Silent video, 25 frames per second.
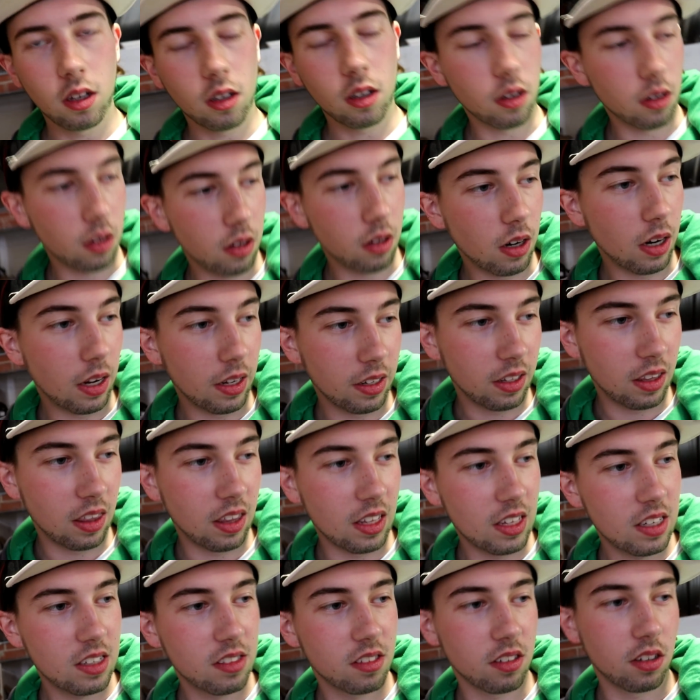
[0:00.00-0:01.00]
Alright,
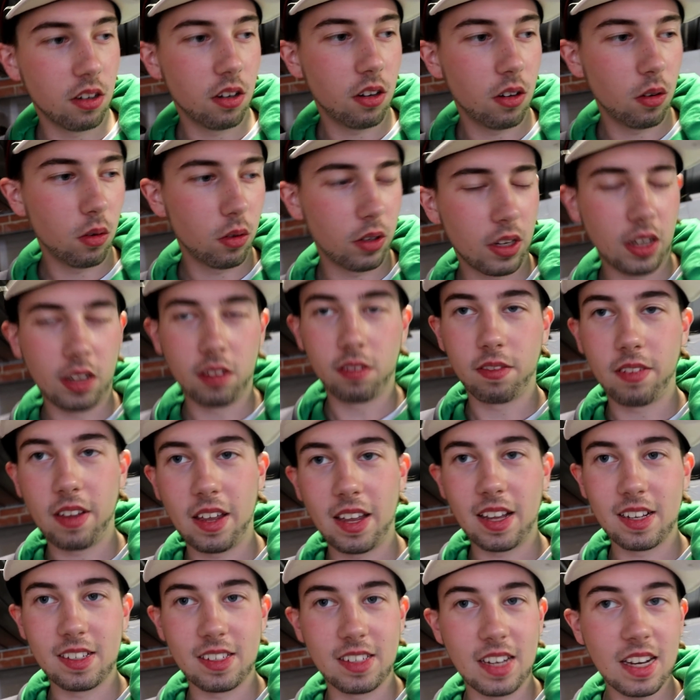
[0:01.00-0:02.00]
things are not looking
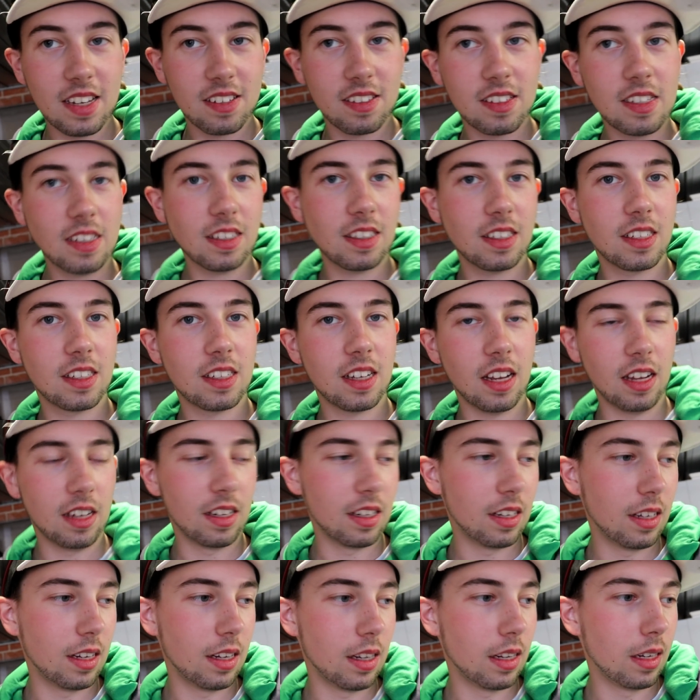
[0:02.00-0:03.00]
fantastic.
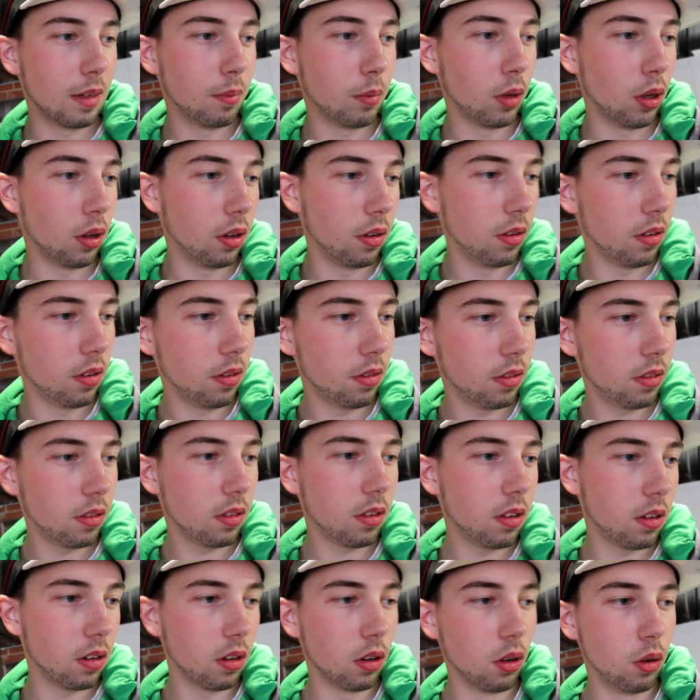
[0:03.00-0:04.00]

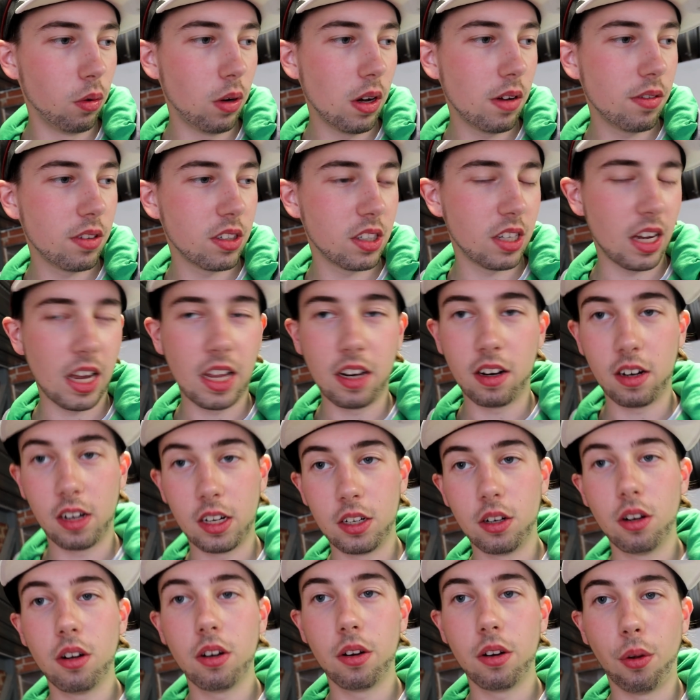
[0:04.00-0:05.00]
Whoever, and I
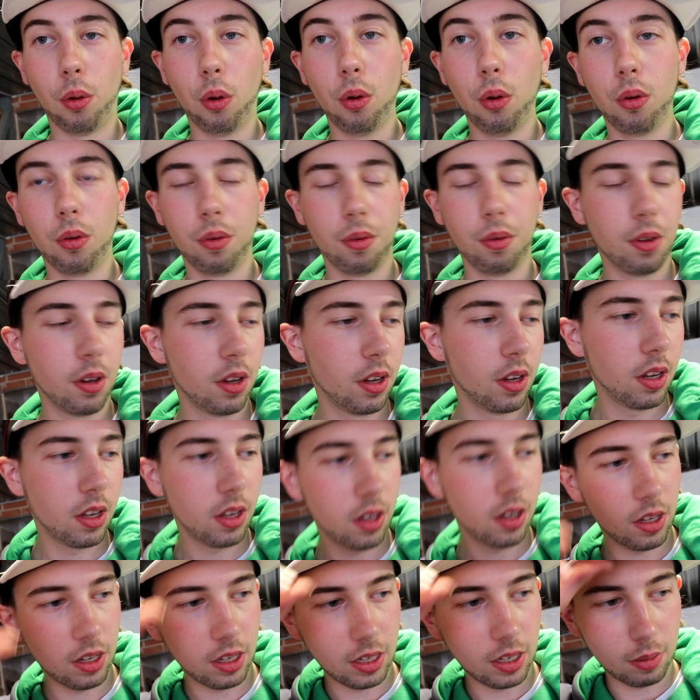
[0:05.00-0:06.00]
know who,
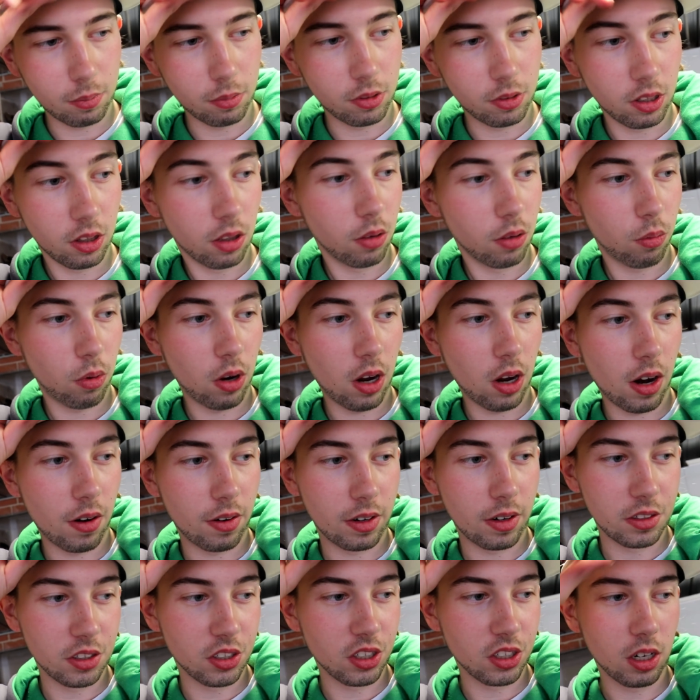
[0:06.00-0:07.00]
did the
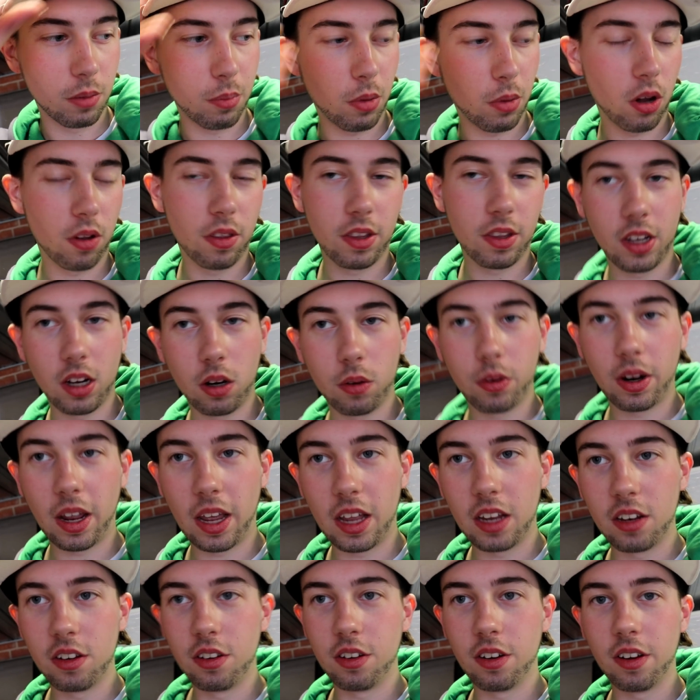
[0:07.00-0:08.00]
wiring job on the old
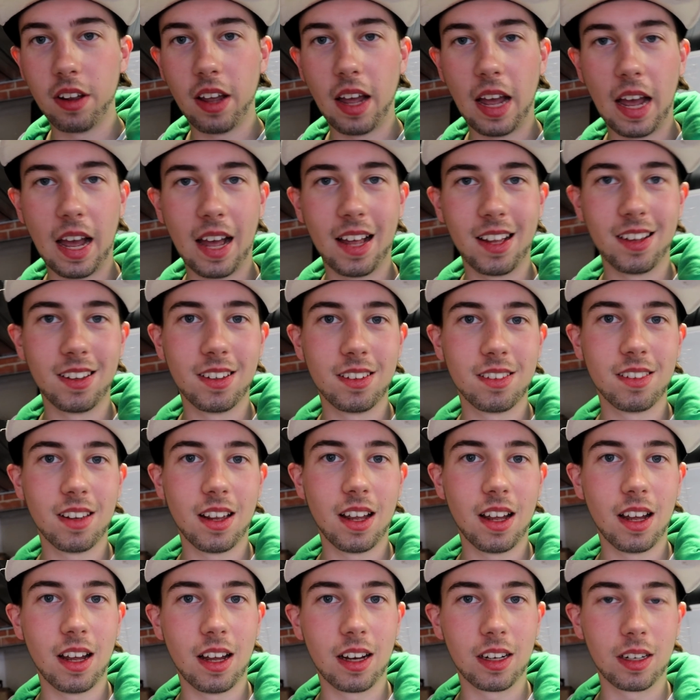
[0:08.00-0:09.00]
head unit has
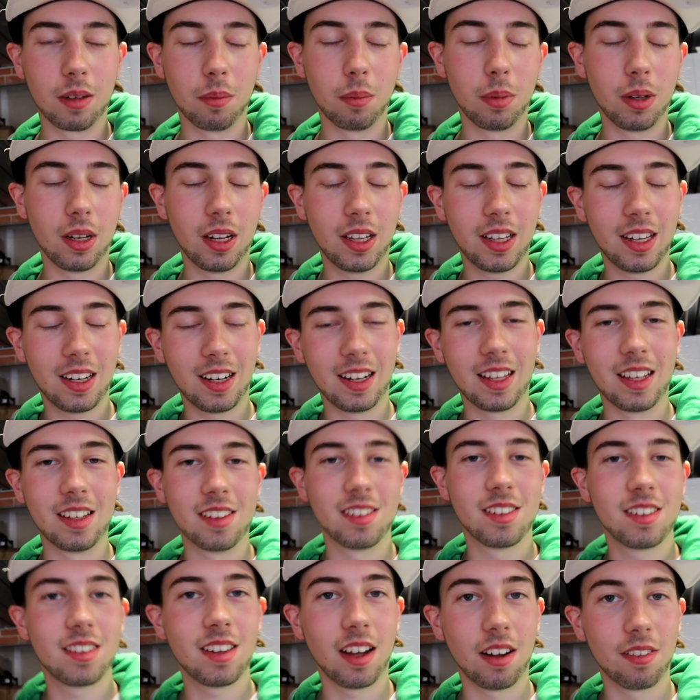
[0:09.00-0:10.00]
completely
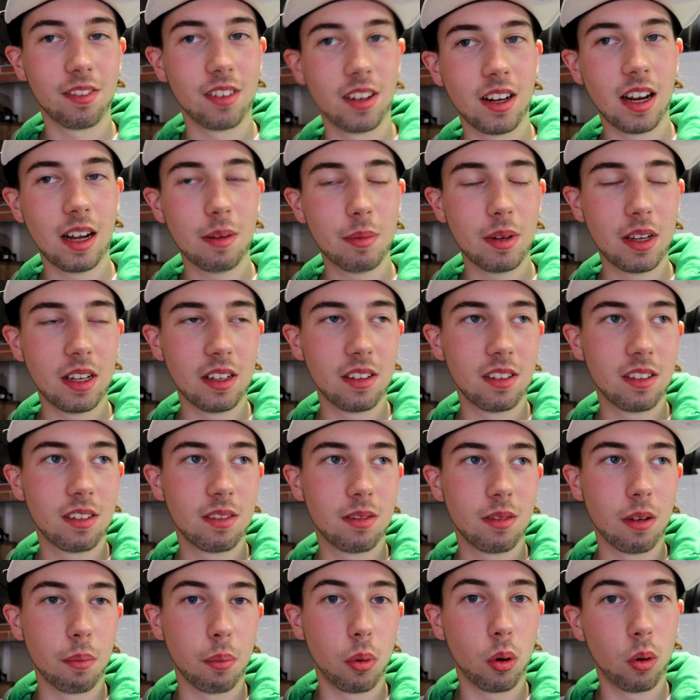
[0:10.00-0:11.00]
stuffed it up.
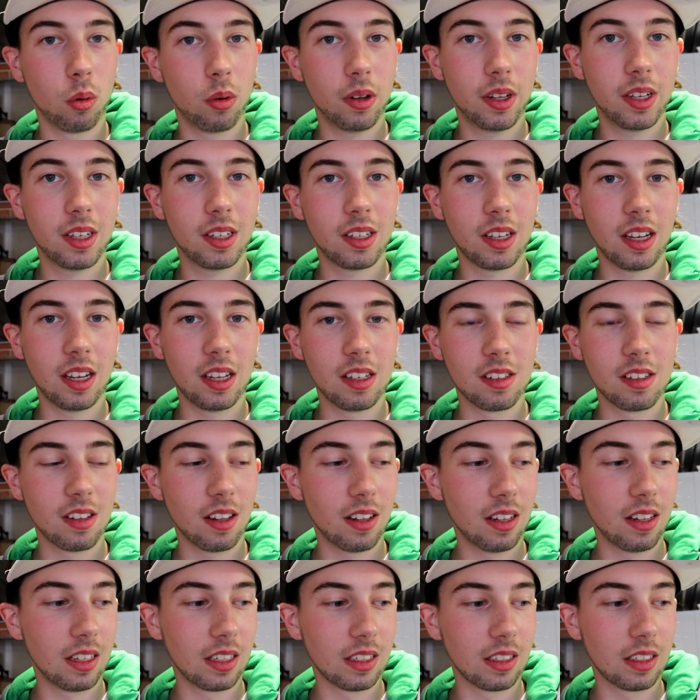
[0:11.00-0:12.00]
It's appalling. It's
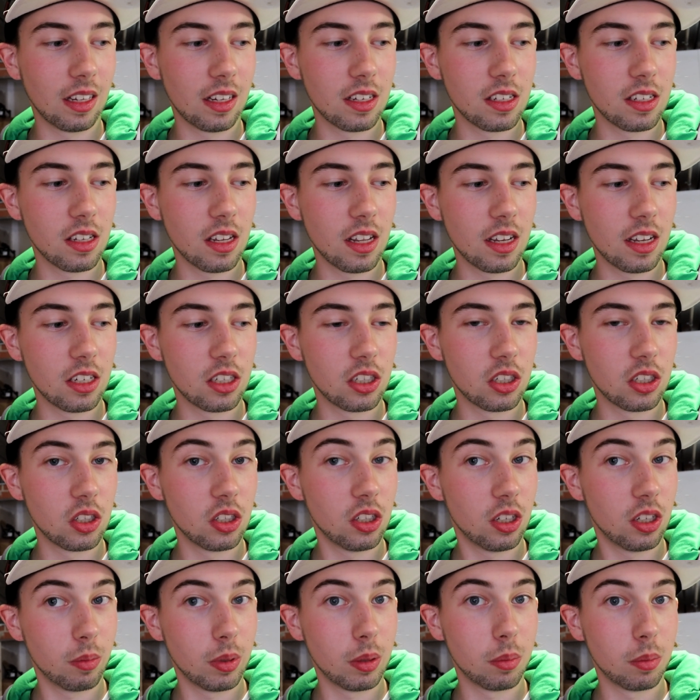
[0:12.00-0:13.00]
something that they should
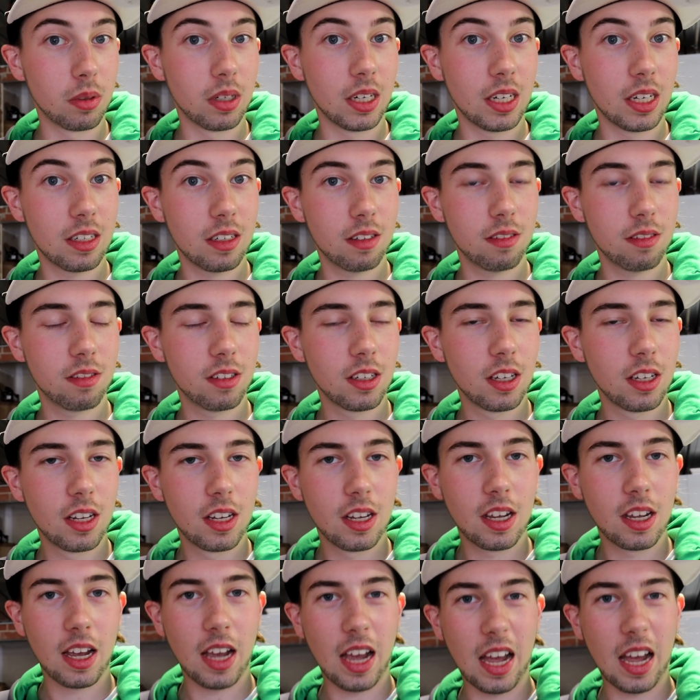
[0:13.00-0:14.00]
not be proud of.
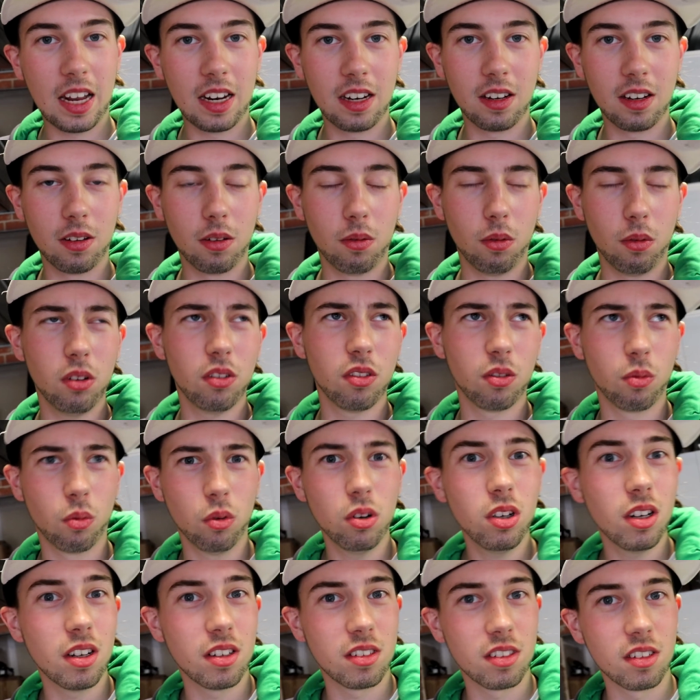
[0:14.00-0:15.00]
And what's
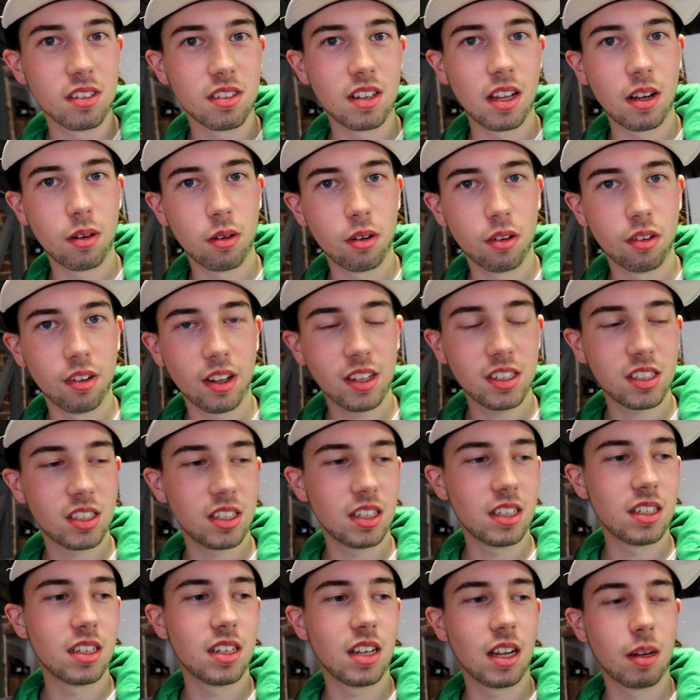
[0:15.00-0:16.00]
worse is that it was
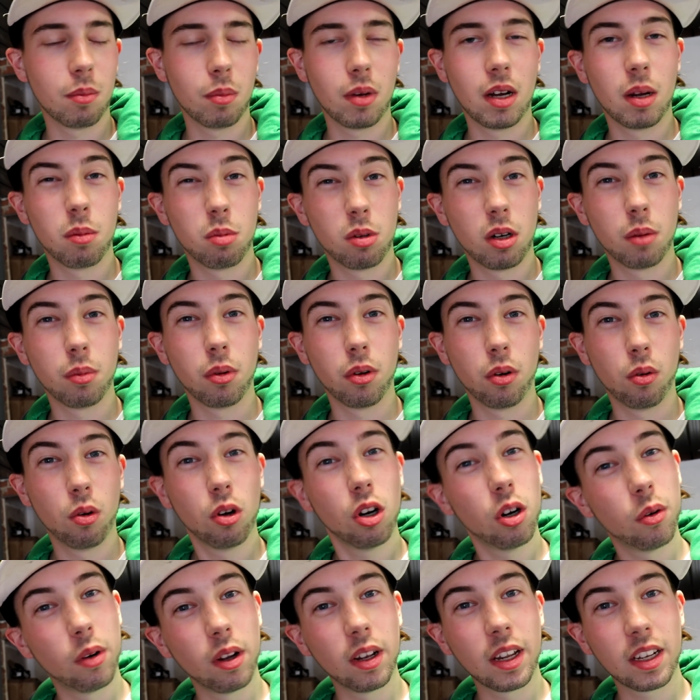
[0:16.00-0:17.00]
actually done by a proper
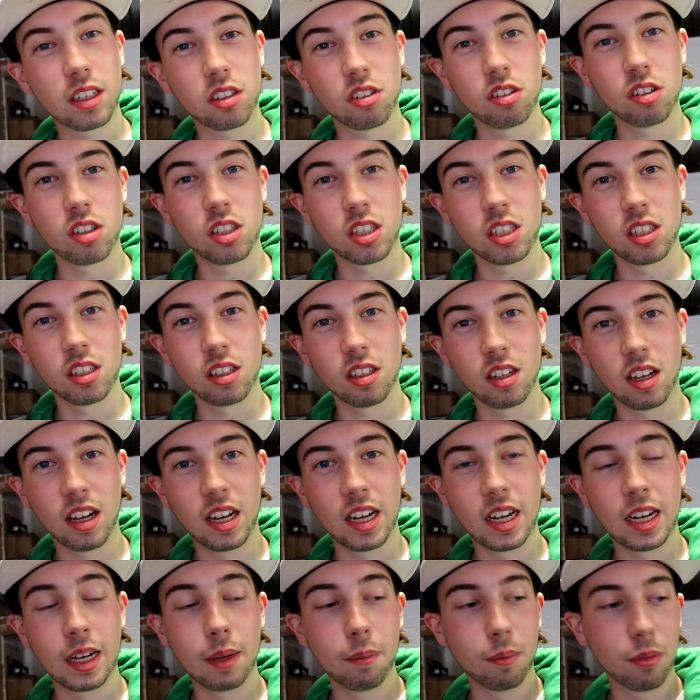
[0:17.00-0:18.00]
auto electrician.
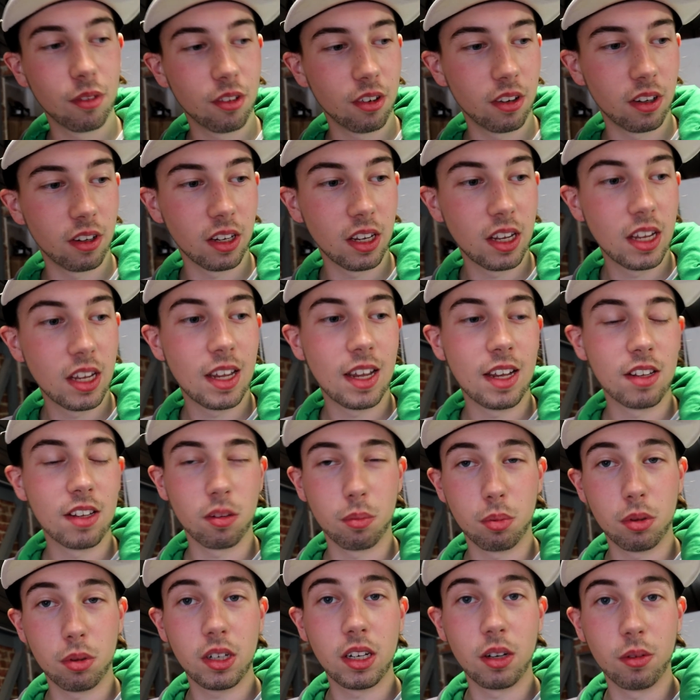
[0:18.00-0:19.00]
So it's a
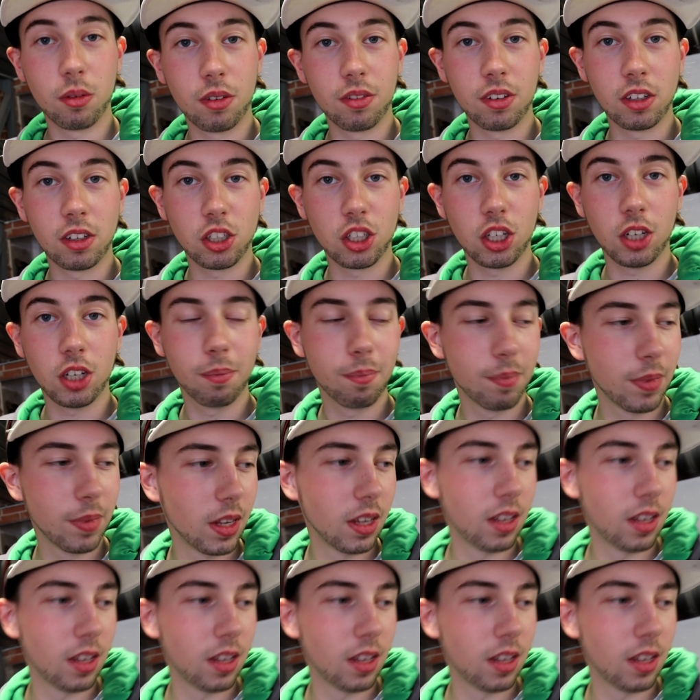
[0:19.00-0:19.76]
pretty horrific job.